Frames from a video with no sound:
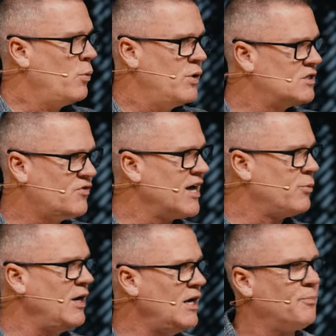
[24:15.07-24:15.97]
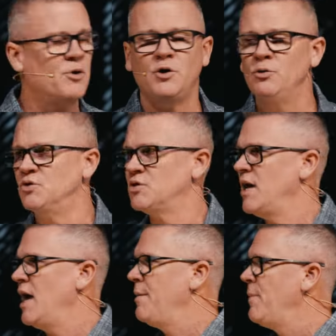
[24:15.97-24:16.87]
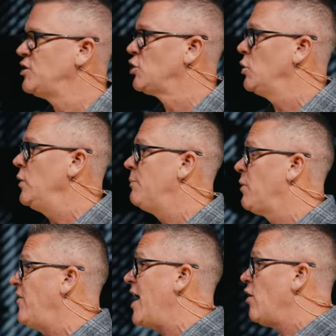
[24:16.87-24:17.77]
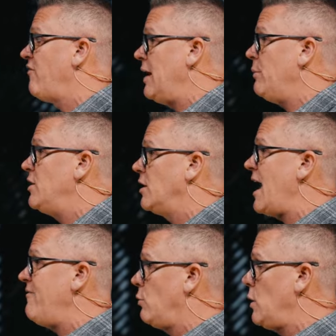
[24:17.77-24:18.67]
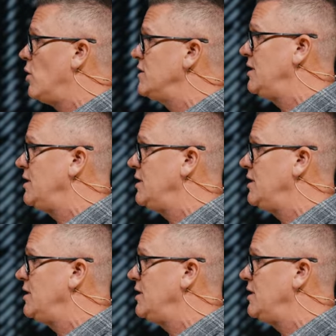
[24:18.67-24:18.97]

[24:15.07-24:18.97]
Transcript: we just feel like we need to produce and make sure that we provide our family the life that we want to